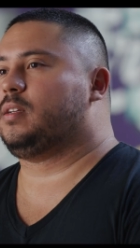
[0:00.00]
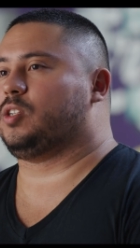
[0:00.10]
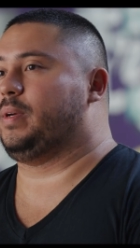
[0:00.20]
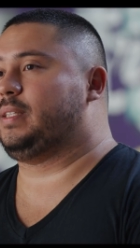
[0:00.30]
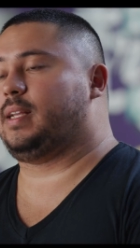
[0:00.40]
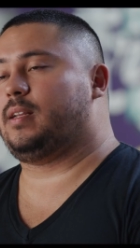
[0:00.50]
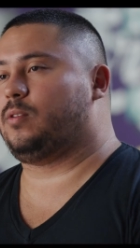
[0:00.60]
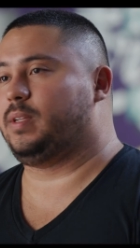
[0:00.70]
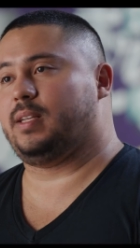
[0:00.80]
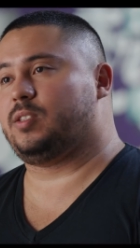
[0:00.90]
So we
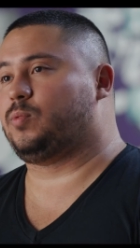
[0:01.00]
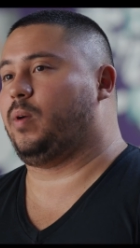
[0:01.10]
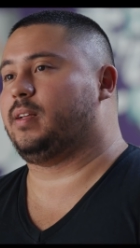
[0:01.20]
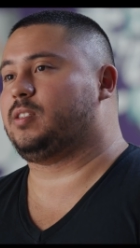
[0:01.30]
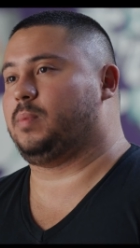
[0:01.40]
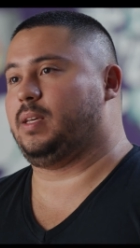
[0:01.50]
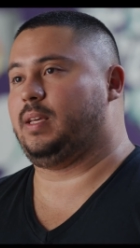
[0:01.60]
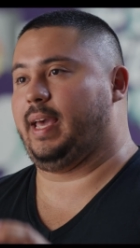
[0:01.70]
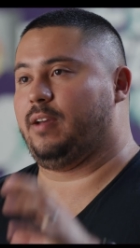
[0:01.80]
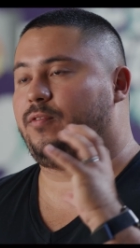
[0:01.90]
didn't we didn't just want it to
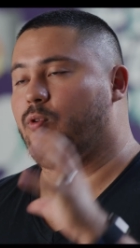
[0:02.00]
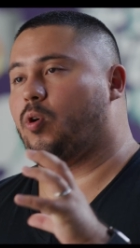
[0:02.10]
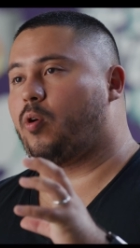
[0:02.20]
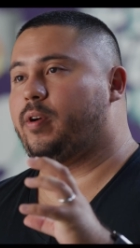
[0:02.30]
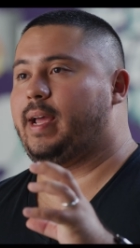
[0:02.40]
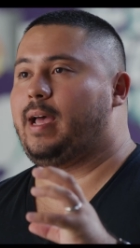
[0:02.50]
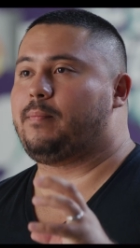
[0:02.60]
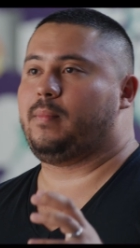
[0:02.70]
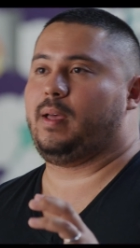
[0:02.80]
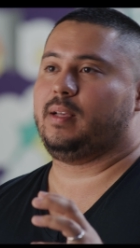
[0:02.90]
be a food ordering app
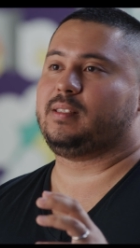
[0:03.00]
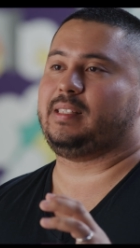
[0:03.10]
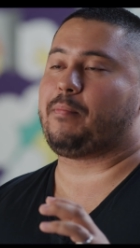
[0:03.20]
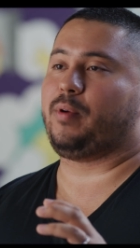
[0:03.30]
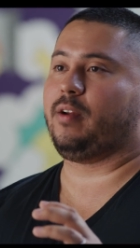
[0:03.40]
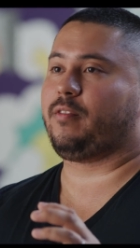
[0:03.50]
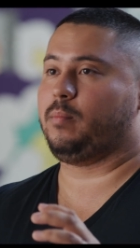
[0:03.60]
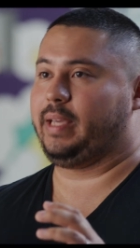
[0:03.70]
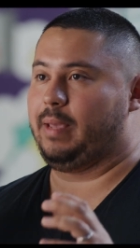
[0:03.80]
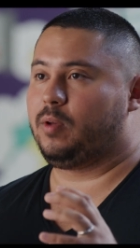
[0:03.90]
separated
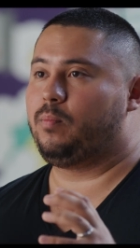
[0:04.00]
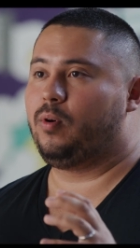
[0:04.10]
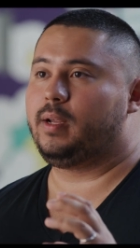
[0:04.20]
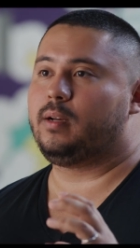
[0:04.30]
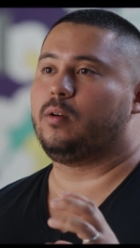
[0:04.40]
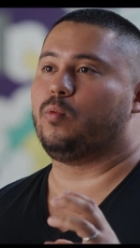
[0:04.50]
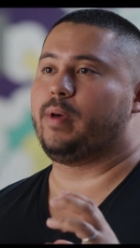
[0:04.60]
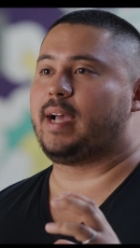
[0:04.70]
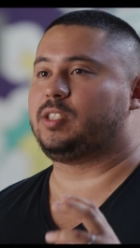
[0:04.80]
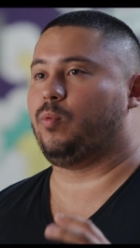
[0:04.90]
from a game component.
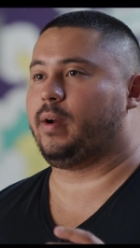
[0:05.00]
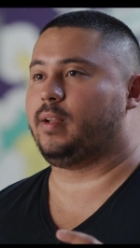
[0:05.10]
We actually